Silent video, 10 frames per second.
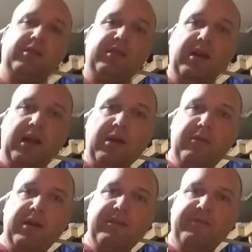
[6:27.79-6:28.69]
can tell I
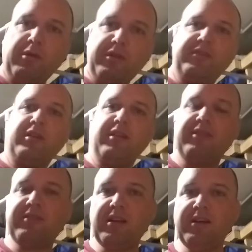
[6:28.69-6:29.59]
reinforced all
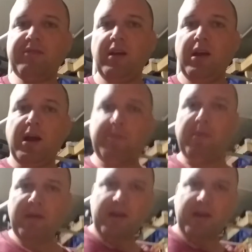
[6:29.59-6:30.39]
this stuff. I'm probably